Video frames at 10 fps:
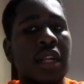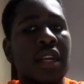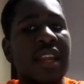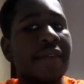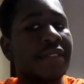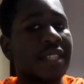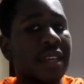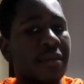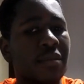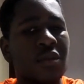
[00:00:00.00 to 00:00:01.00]
left
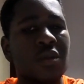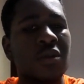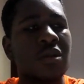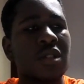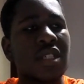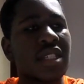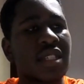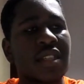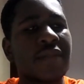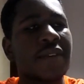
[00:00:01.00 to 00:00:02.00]
him or
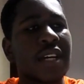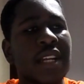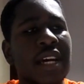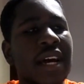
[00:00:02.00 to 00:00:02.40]
something like that.